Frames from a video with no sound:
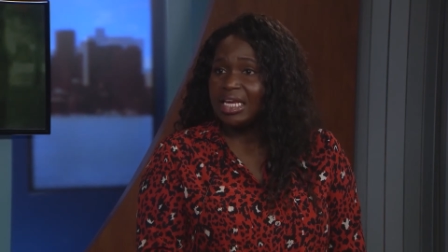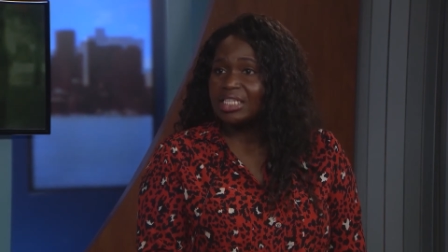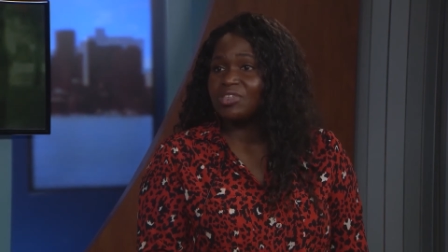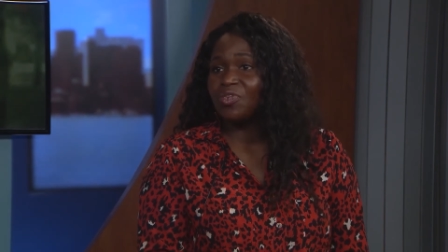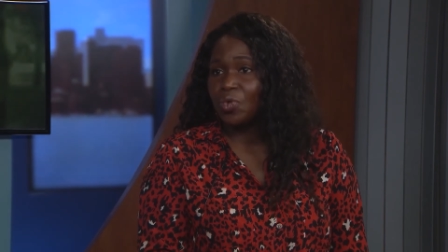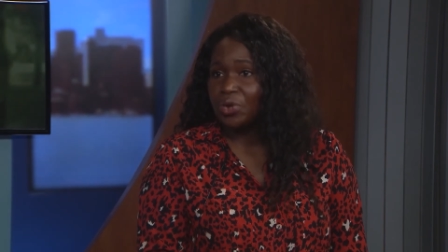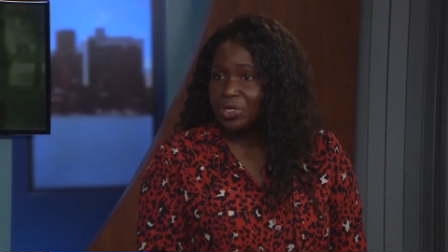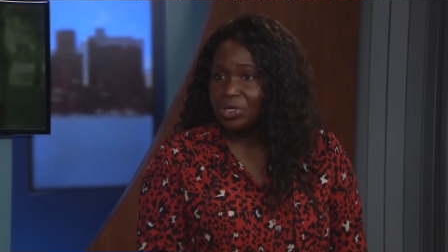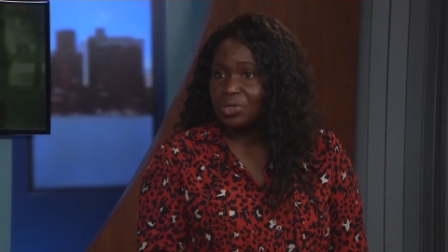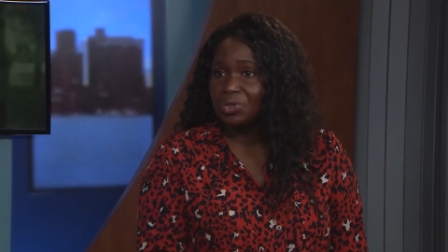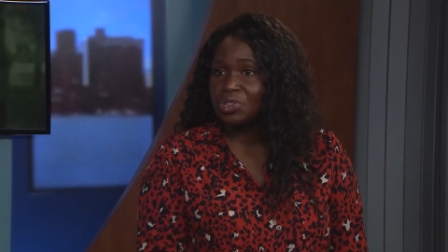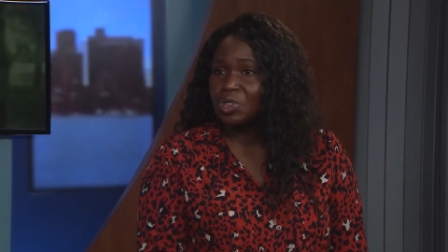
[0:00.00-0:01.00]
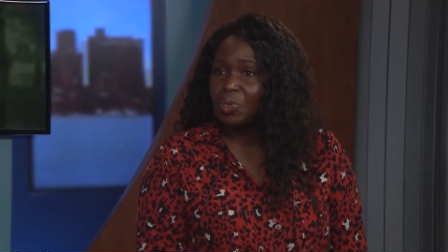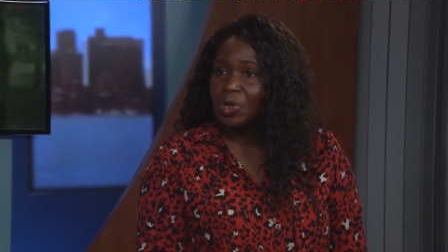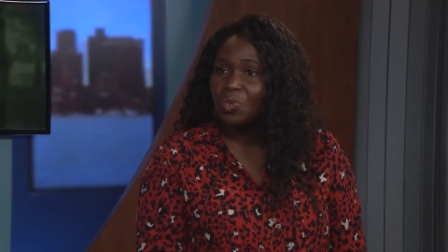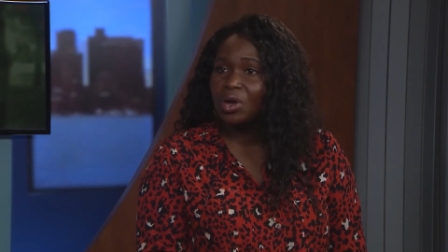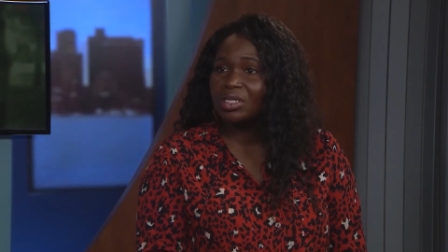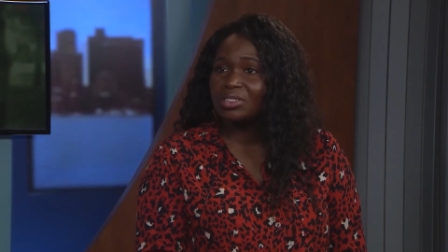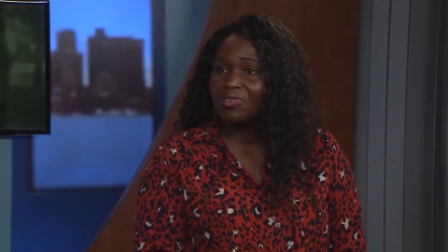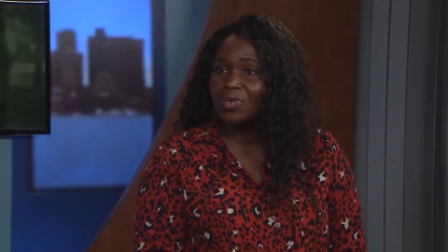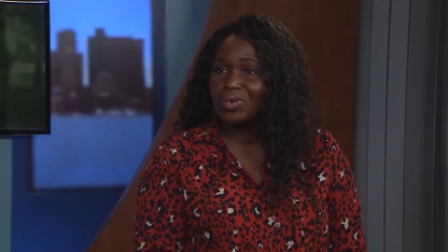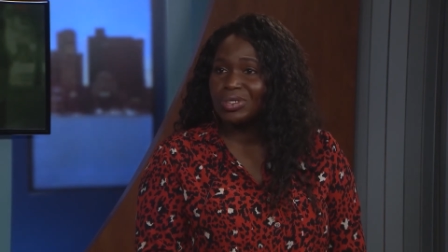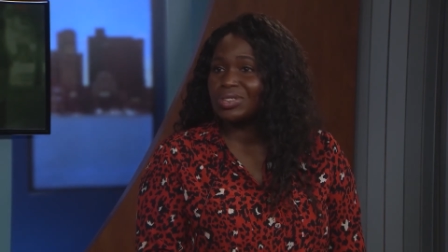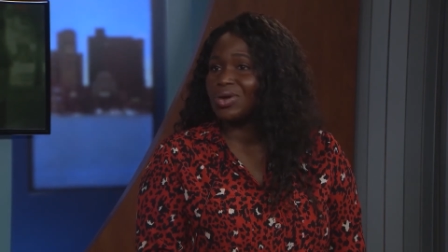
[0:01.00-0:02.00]
It's for you. So we wanted to
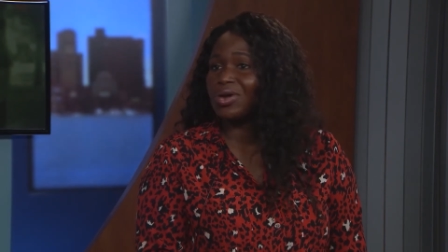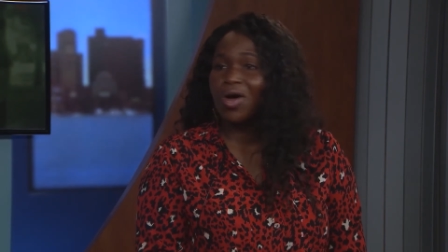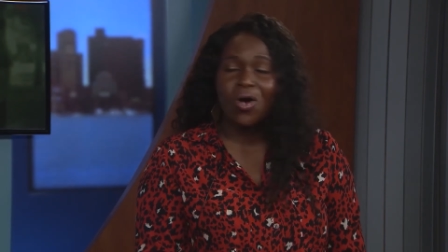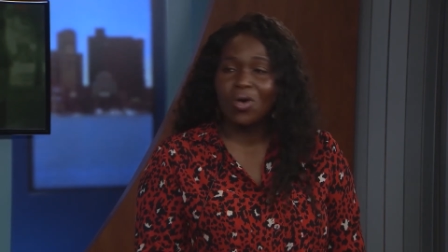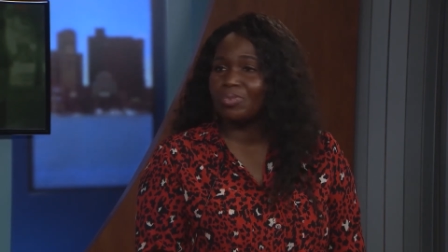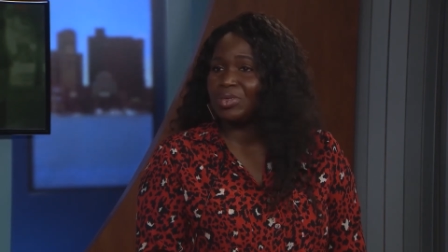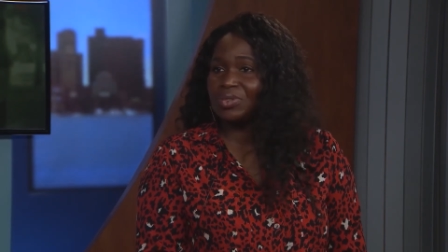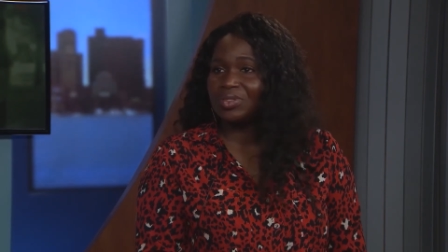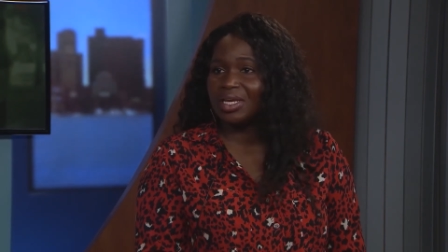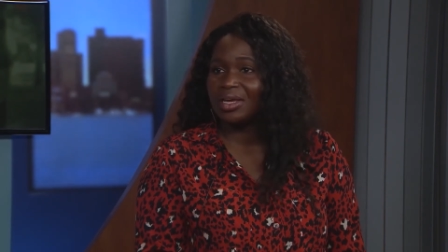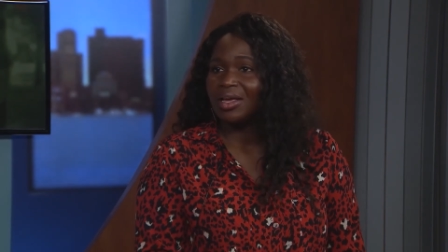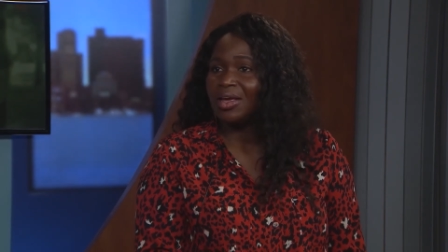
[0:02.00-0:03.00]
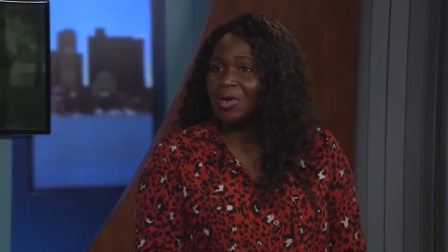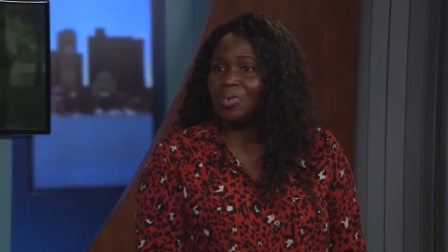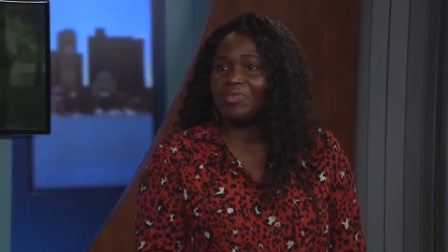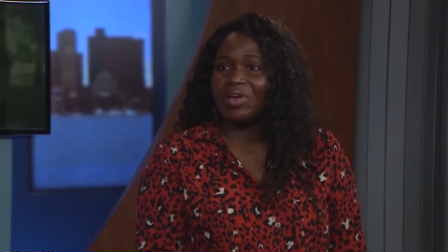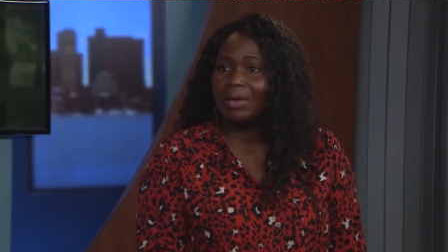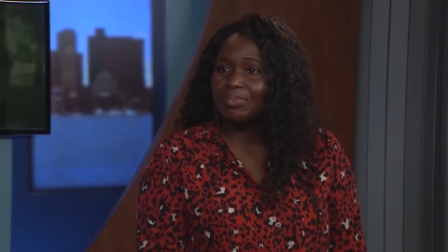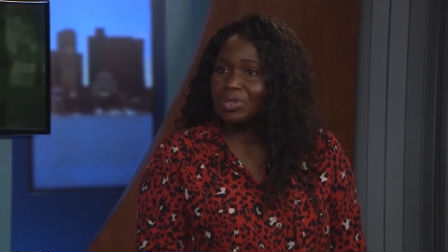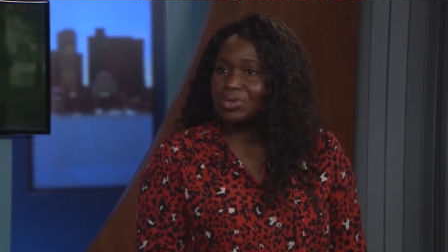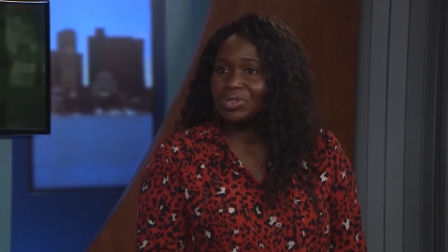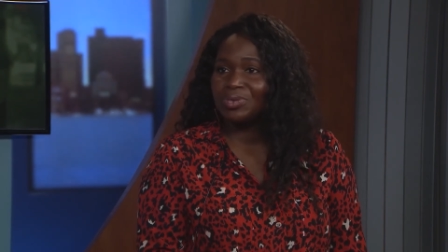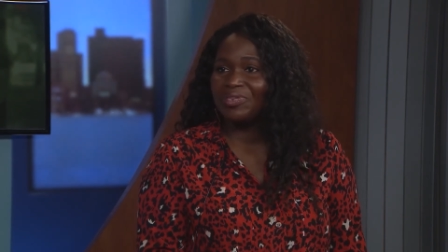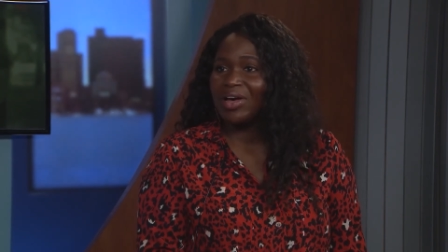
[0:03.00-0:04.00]
focus on all music. We've got
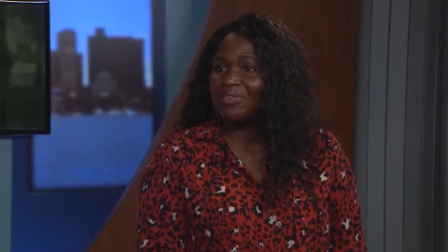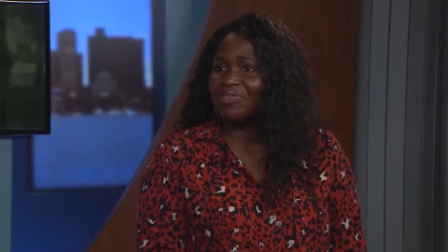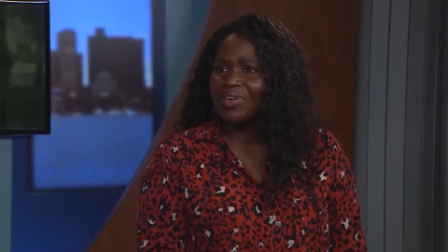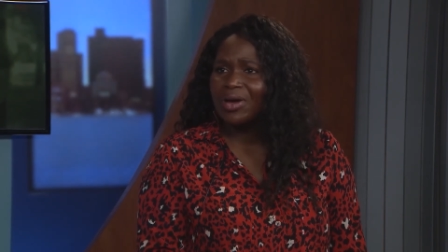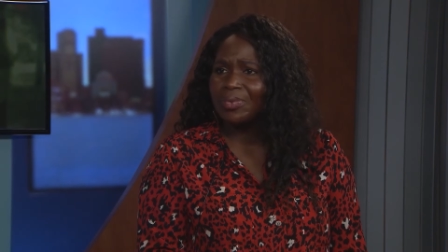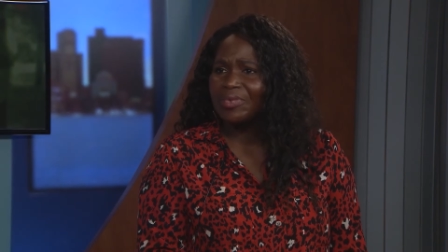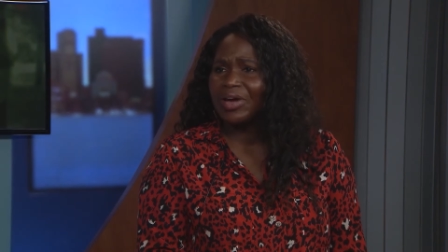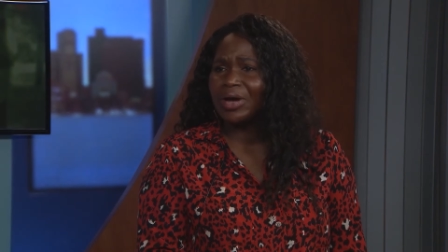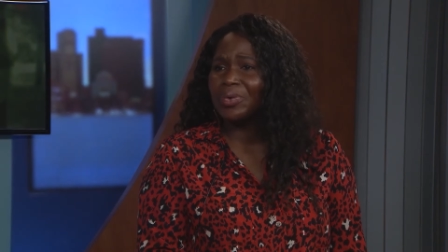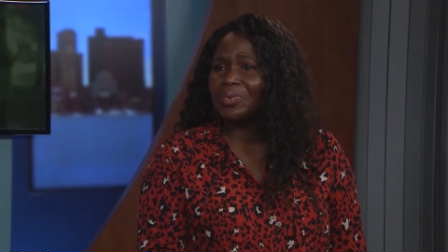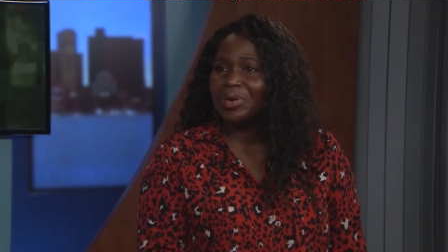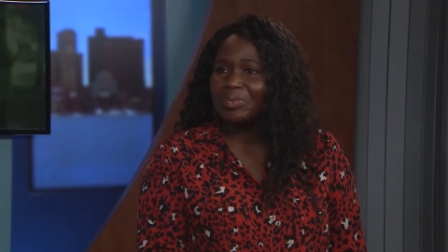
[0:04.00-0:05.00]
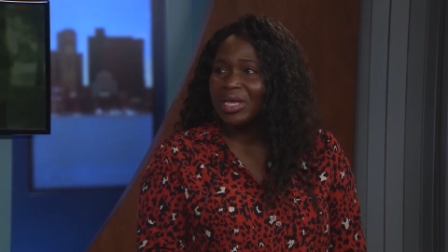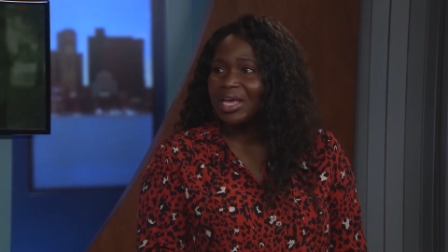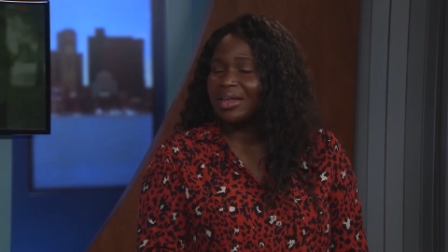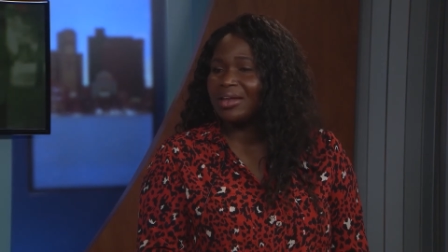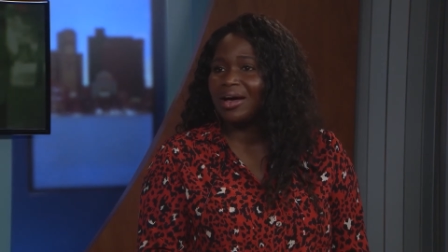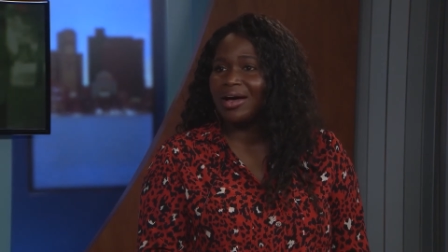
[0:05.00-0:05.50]
blues, we've got funk, we've got Caribbean,